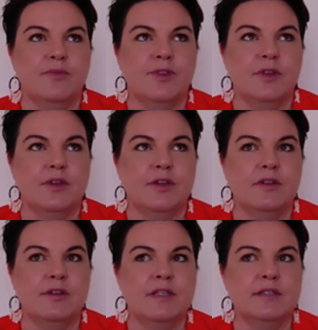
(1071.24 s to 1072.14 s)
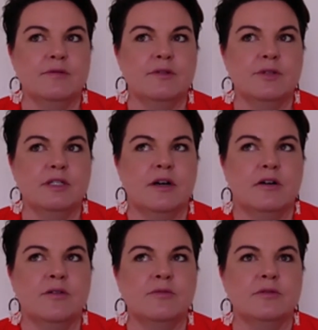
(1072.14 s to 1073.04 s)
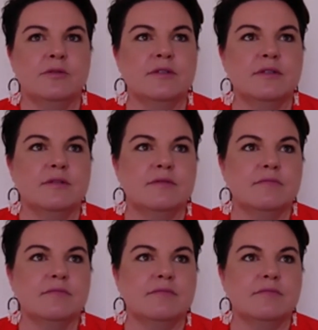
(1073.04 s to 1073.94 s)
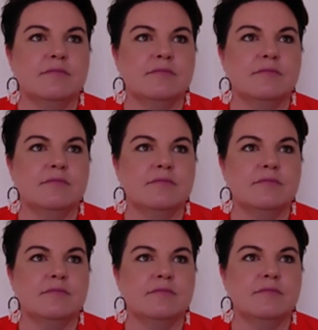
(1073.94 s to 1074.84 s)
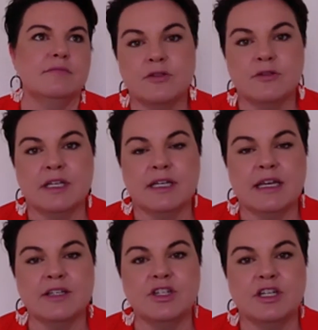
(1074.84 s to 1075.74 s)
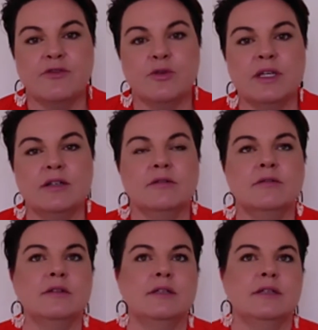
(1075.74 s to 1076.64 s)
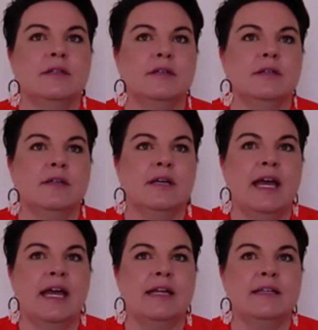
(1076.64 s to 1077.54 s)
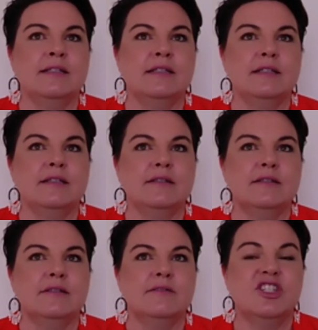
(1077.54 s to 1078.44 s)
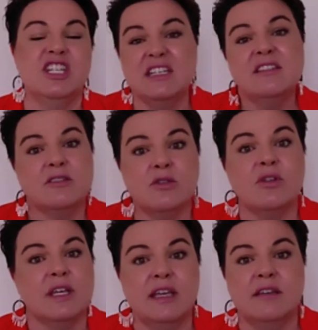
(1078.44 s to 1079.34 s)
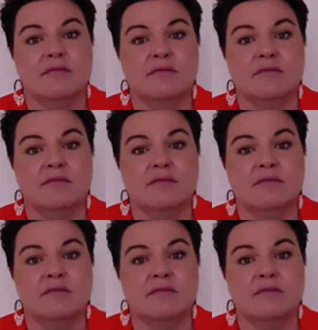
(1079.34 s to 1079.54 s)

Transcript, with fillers: You know, the things that we were told was, if she's not talking now, she never will. And she is talking.